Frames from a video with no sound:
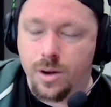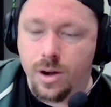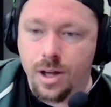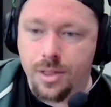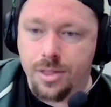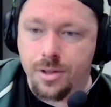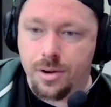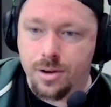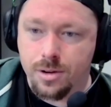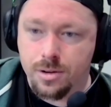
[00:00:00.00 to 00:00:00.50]

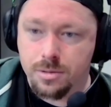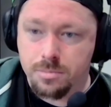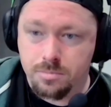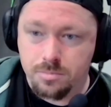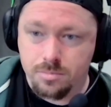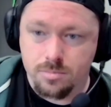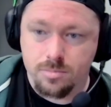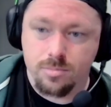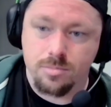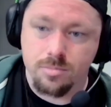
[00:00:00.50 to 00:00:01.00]

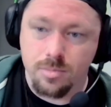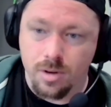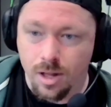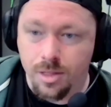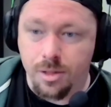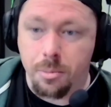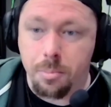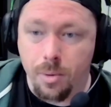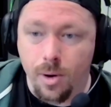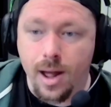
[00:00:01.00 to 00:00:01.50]

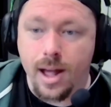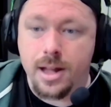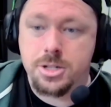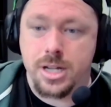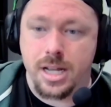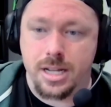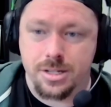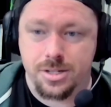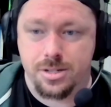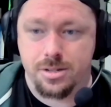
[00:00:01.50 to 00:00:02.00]
other
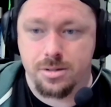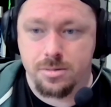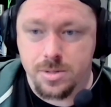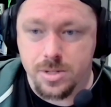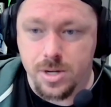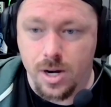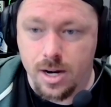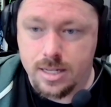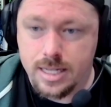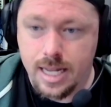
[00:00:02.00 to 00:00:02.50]
projects
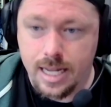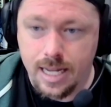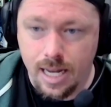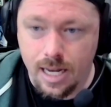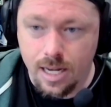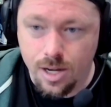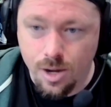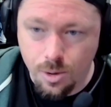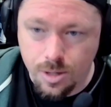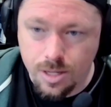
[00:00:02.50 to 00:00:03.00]
started
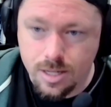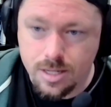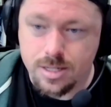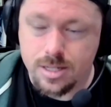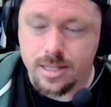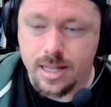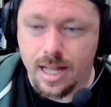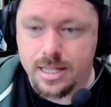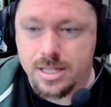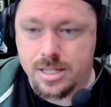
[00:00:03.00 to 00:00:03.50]
taking notice,
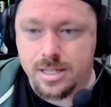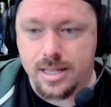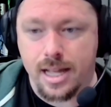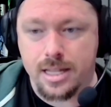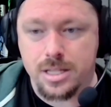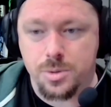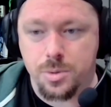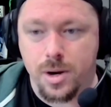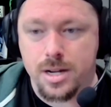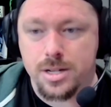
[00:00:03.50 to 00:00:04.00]
and
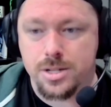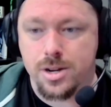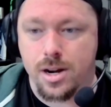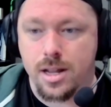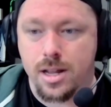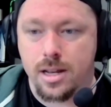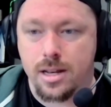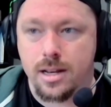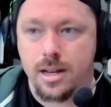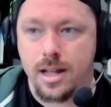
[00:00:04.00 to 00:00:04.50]
that's where I
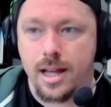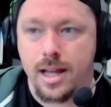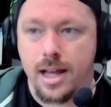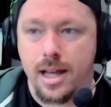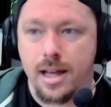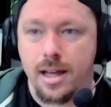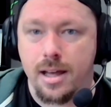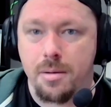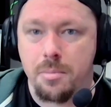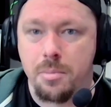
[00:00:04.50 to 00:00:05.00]
started
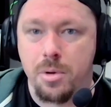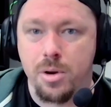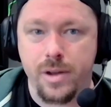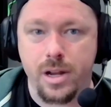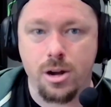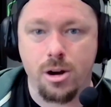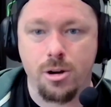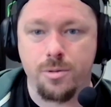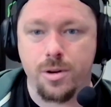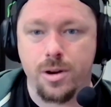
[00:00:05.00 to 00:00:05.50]

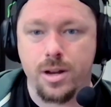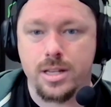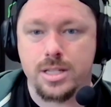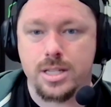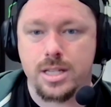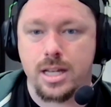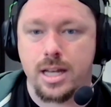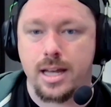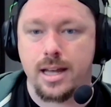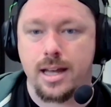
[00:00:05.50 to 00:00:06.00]
moving over
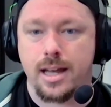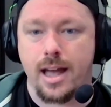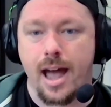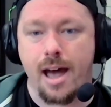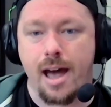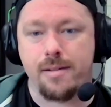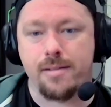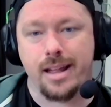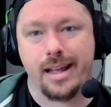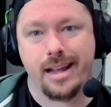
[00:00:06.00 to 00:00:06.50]
into
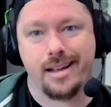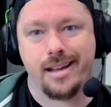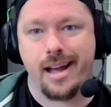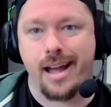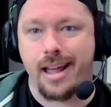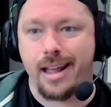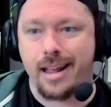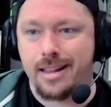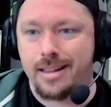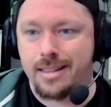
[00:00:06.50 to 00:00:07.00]
how like
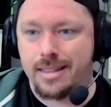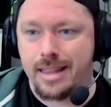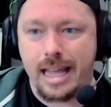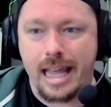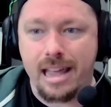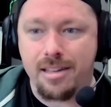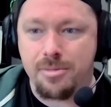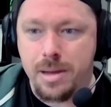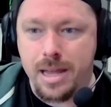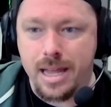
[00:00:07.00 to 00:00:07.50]
I they
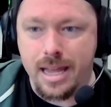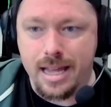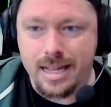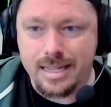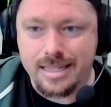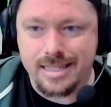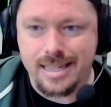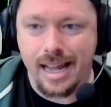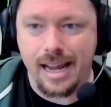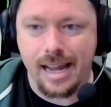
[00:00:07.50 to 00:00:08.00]
gave me a
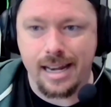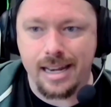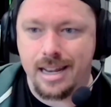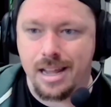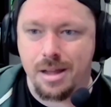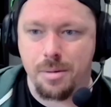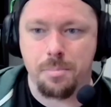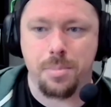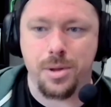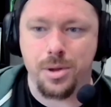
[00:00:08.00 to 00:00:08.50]
second
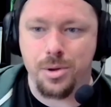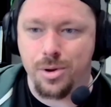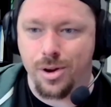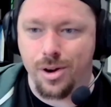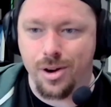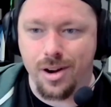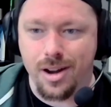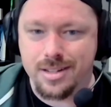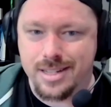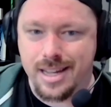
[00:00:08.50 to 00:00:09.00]

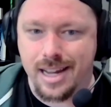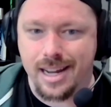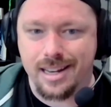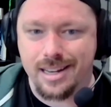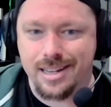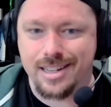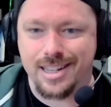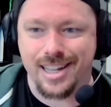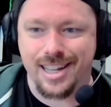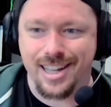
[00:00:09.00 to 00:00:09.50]
computer, a
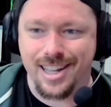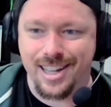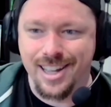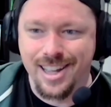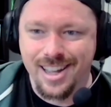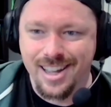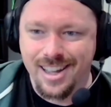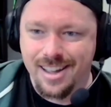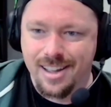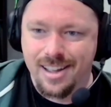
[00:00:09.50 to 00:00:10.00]
second
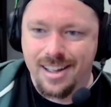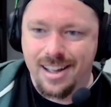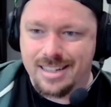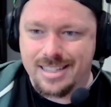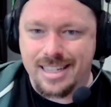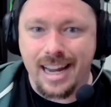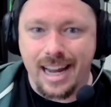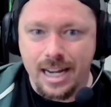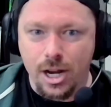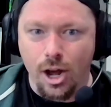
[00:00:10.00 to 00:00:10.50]

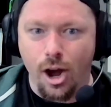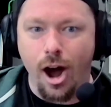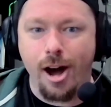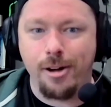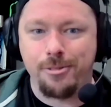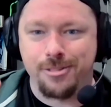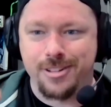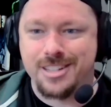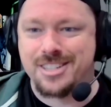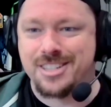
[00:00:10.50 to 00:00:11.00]

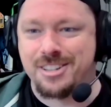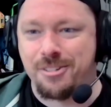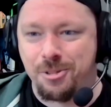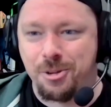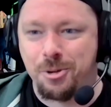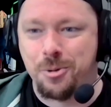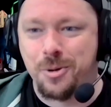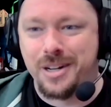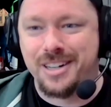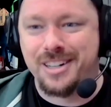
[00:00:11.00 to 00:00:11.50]
office, if
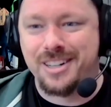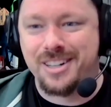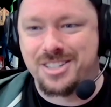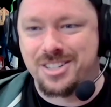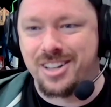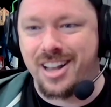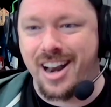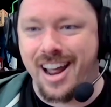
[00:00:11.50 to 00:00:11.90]
you will, so that